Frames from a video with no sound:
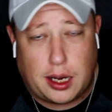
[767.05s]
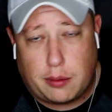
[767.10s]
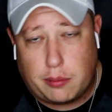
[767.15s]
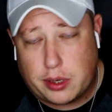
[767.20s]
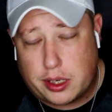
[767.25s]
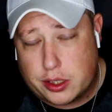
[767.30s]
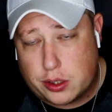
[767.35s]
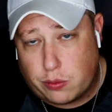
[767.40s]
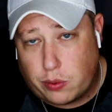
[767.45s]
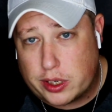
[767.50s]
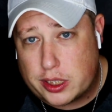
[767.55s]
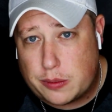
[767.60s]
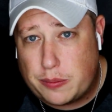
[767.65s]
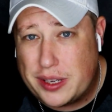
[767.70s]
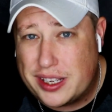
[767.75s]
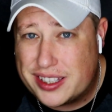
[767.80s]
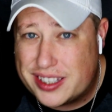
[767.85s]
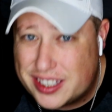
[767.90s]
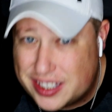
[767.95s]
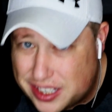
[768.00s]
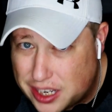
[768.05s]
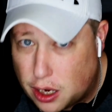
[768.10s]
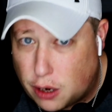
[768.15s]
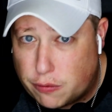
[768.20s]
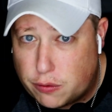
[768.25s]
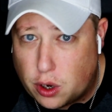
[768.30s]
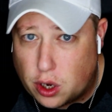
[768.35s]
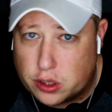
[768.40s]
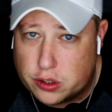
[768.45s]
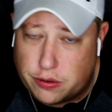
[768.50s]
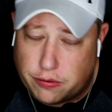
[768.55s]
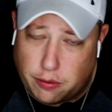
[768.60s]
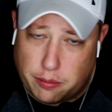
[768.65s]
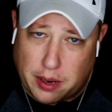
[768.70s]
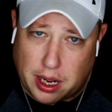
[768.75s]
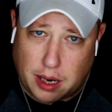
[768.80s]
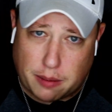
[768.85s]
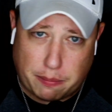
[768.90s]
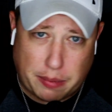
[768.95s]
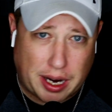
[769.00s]
because the recipe itself calls for
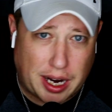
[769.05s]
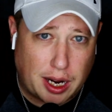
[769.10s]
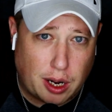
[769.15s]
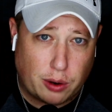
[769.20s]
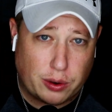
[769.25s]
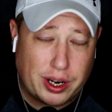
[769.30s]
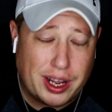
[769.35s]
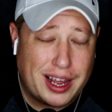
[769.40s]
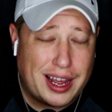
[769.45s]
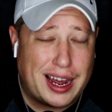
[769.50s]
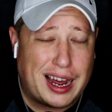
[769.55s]
about a pound.